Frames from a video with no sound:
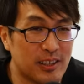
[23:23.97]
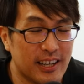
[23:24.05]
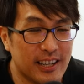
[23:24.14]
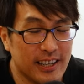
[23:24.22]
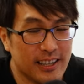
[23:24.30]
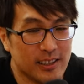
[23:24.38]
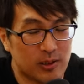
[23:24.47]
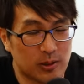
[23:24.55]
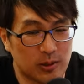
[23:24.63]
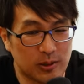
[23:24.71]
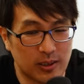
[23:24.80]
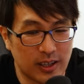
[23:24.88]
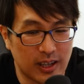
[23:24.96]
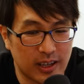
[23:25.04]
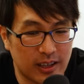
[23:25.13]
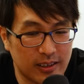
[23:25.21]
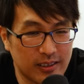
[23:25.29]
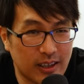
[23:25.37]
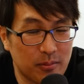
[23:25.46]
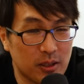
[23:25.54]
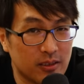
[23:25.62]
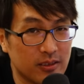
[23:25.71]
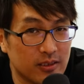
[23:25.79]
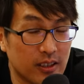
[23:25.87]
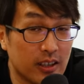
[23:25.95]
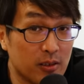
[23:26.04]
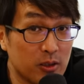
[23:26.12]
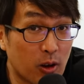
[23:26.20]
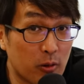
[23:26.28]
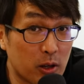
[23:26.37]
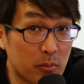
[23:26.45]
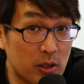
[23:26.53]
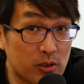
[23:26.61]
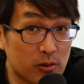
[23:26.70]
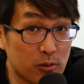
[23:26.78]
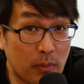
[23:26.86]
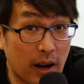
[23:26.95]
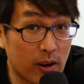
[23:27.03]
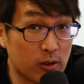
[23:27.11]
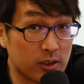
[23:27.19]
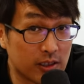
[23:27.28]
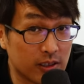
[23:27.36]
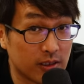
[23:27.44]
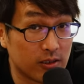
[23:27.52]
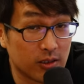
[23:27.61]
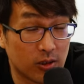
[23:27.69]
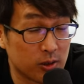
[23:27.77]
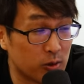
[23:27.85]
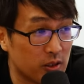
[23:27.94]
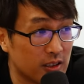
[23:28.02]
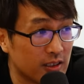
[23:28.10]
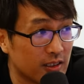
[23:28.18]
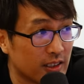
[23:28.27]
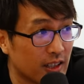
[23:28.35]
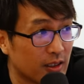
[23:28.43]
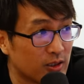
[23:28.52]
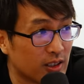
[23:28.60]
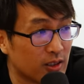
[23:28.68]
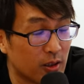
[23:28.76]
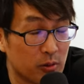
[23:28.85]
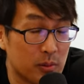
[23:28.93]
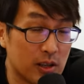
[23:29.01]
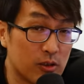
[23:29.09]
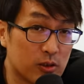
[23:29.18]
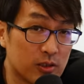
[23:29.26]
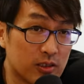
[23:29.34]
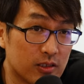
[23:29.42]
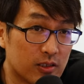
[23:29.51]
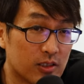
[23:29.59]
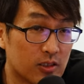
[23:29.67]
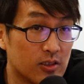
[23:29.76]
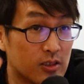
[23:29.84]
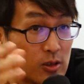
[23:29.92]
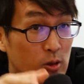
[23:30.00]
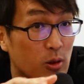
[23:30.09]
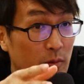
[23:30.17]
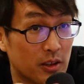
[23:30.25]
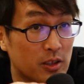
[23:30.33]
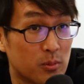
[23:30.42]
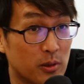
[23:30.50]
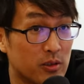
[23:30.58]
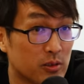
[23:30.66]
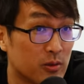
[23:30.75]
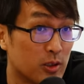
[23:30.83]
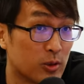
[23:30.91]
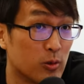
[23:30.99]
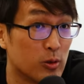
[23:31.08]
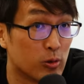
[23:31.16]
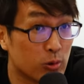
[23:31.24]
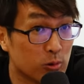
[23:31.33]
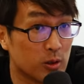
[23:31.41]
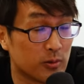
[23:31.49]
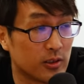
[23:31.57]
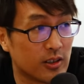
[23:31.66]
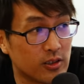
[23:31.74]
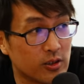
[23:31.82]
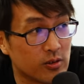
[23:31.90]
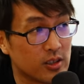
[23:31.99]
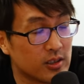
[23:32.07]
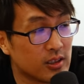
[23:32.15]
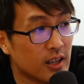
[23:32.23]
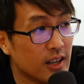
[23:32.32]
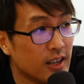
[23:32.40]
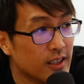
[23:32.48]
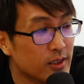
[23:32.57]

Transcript: Yeah. So, uh, I mean, again, not a recommendation to buy or sell Costco or anything like that, because I thought it would be interesting discussion since you have an experience of Costco in yeah. two different countries. Yeah.